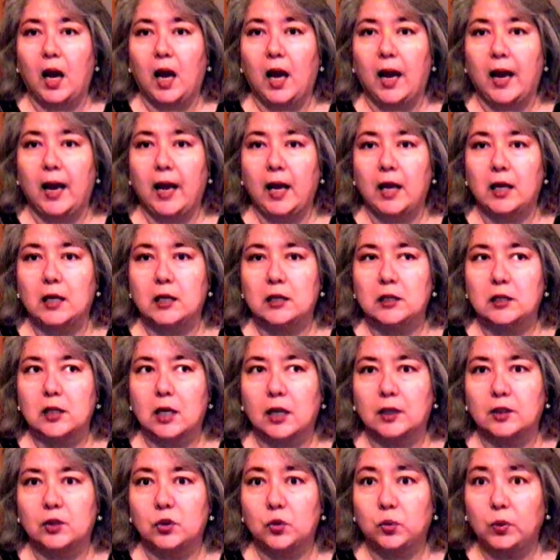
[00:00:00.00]
And
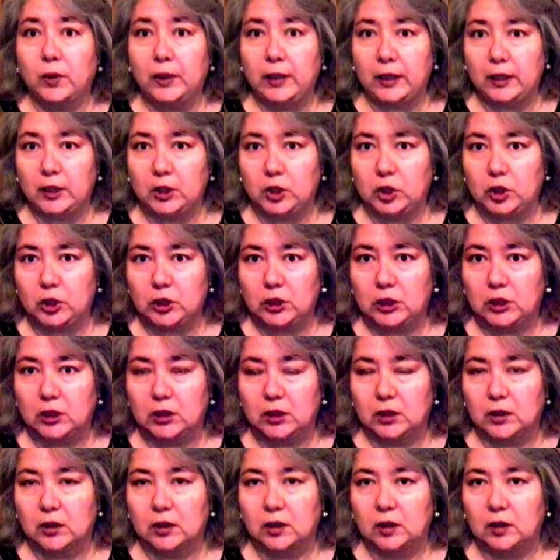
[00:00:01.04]
I switched
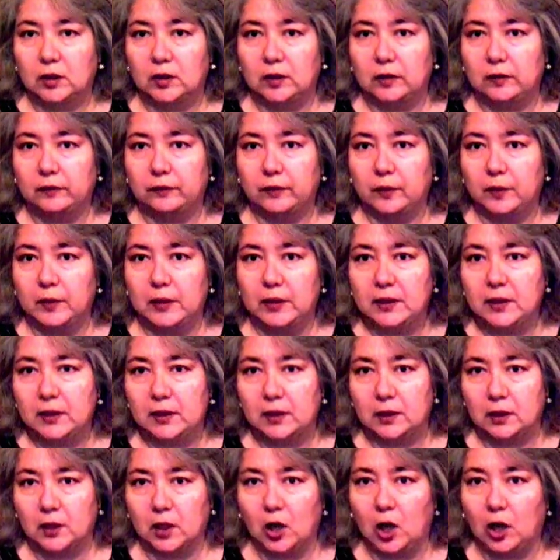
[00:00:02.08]
from
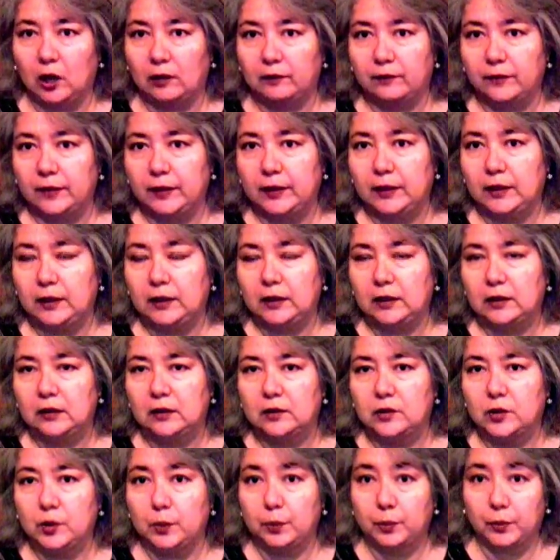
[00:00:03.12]
instant coffee
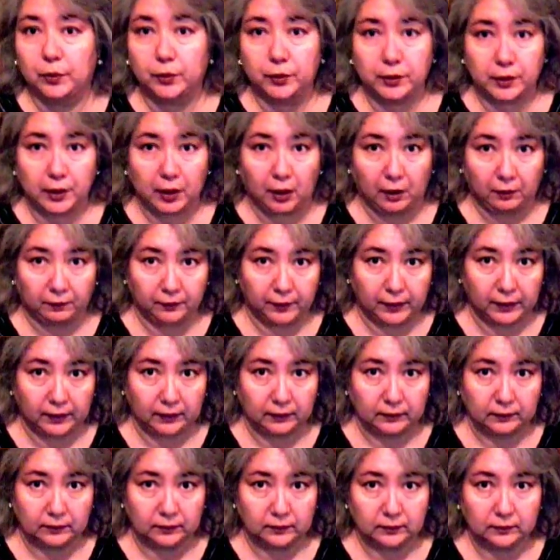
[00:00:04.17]
to brewed coffee.
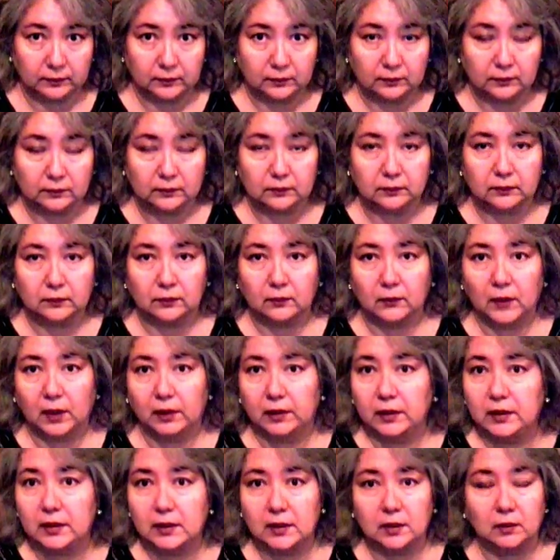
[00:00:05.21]
Now,
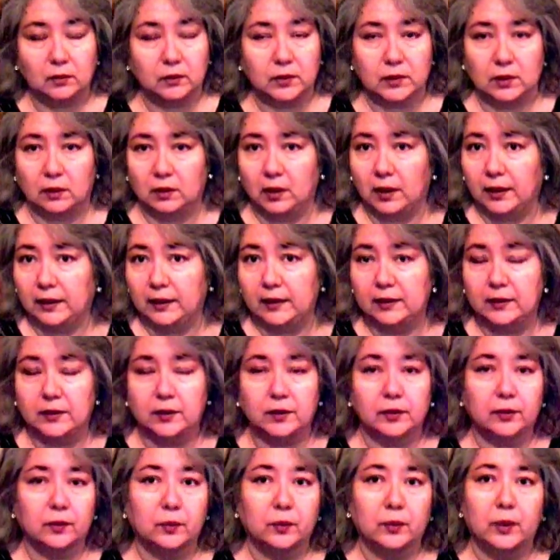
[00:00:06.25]
instant was a lot
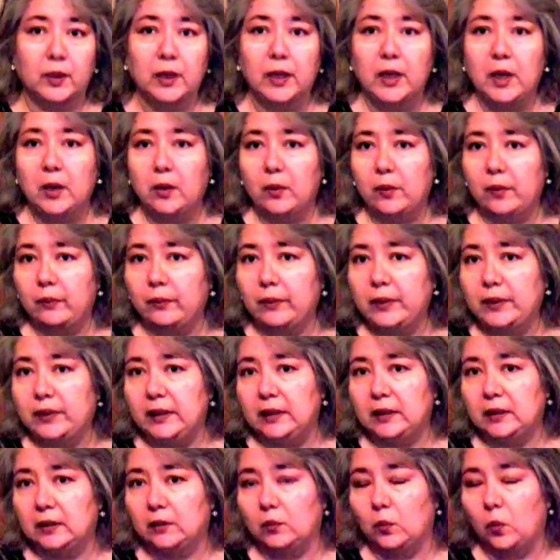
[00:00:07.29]
easier. We
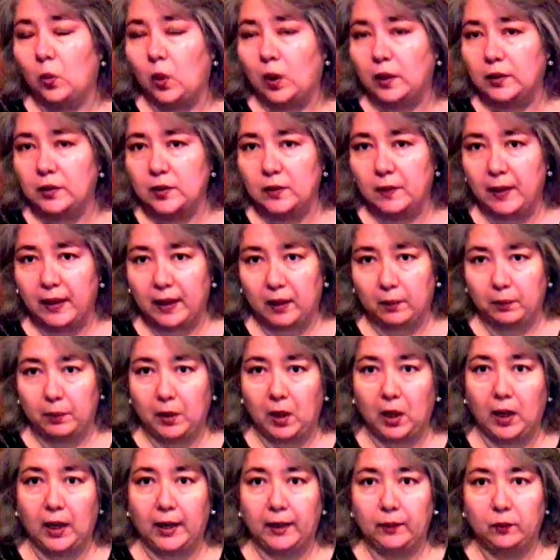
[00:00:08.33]
didn't want to make a
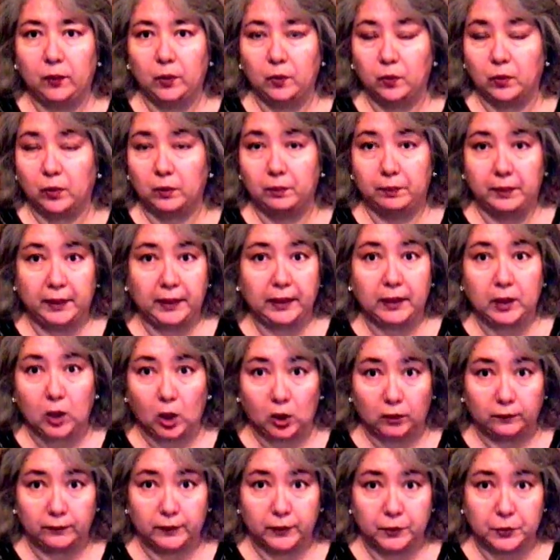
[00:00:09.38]
pot. We weren't big
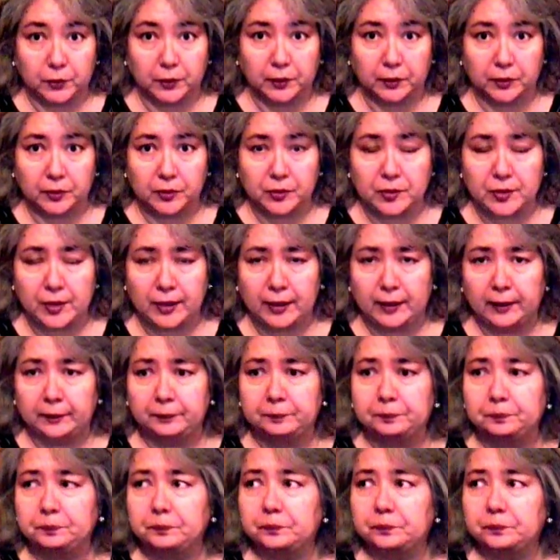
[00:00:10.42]
coffee drinkers then.